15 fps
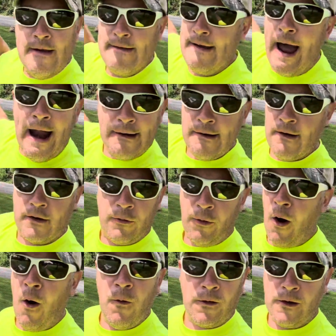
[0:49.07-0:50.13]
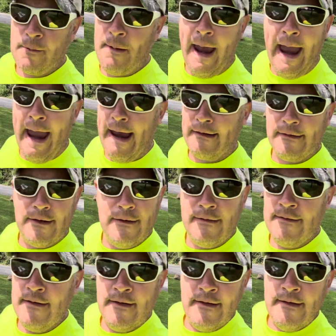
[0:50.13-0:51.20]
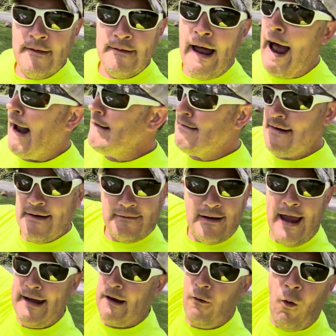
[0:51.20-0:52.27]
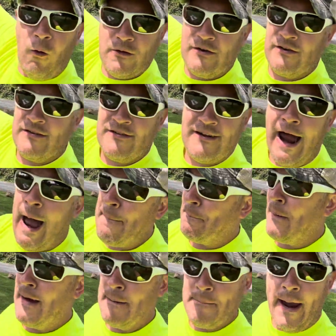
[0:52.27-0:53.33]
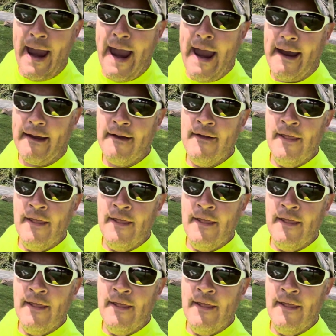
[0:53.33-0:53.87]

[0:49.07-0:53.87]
Not in a Kroger bag, dude. Not in just like an old shopping bag.